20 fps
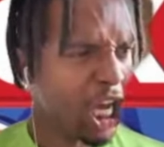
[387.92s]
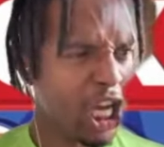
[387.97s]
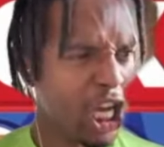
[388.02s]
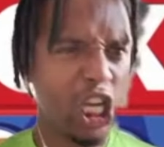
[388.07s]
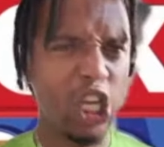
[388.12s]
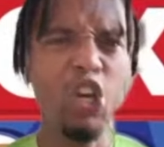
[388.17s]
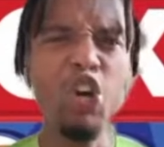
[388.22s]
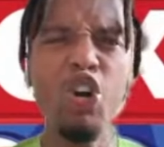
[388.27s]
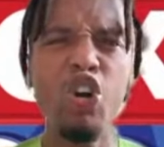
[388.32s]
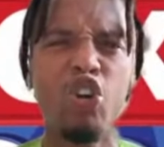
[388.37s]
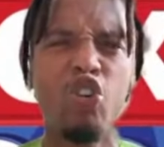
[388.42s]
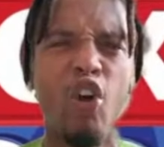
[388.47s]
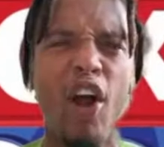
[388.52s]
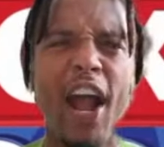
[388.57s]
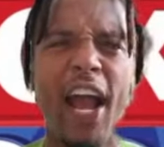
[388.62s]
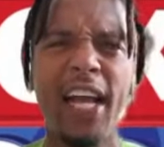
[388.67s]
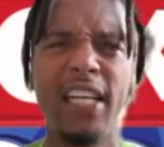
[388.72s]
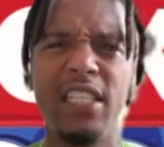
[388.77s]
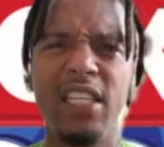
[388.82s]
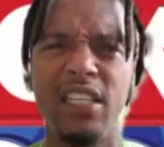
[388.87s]
You
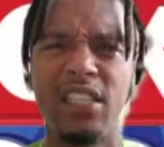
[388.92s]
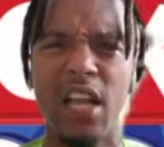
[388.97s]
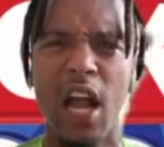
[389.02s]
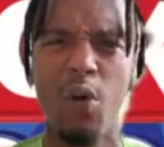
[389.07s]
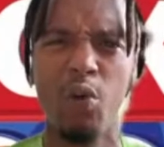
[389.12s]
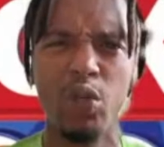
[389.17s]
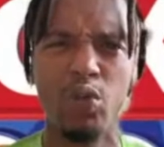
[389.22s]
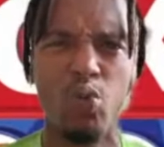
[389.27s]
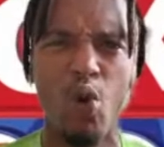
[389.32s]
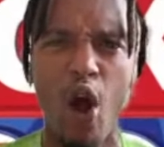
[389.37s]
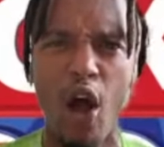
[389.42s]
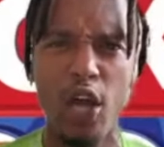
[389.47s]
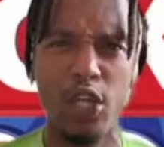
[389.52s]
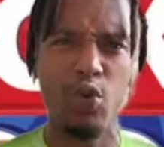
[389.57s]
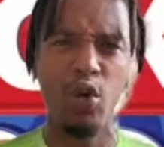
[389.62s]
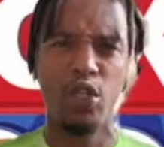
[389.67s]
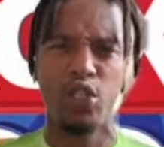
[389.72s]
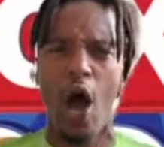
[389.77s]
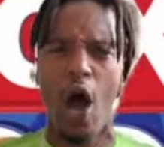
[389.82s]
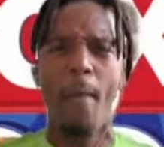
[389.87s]
crazy, son. What's wrong? You
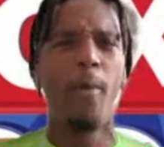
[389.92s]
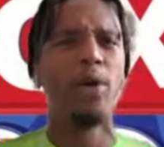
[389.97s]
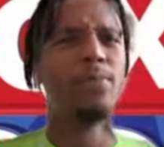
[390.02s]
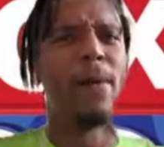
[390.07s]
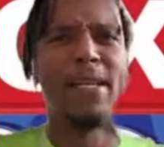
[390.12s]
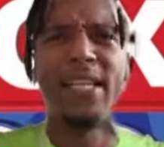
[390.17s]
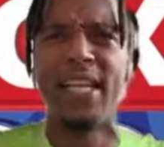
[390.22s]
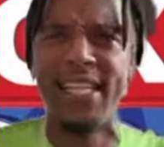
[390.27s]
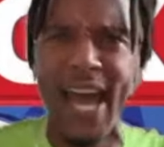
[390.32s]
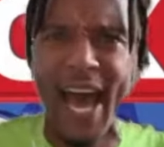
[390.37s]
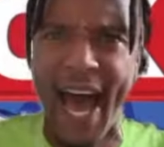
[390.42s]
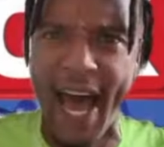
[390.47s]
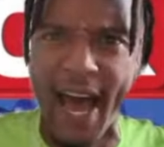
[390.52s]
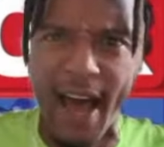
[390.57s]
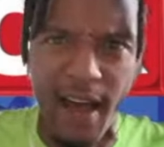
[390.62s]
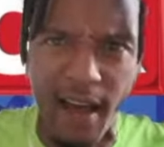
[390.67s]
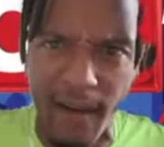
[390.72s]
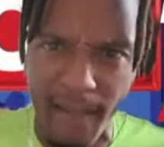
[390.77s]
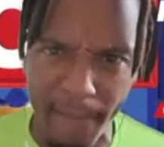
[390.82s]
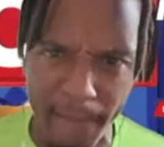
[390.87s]
was almost about to
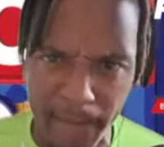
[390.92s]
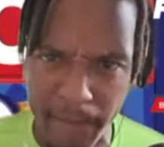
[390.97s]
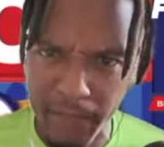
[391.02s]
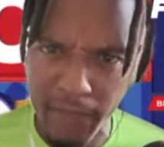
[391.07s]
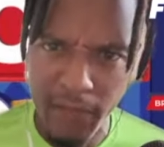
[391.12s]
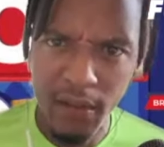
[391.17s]
die.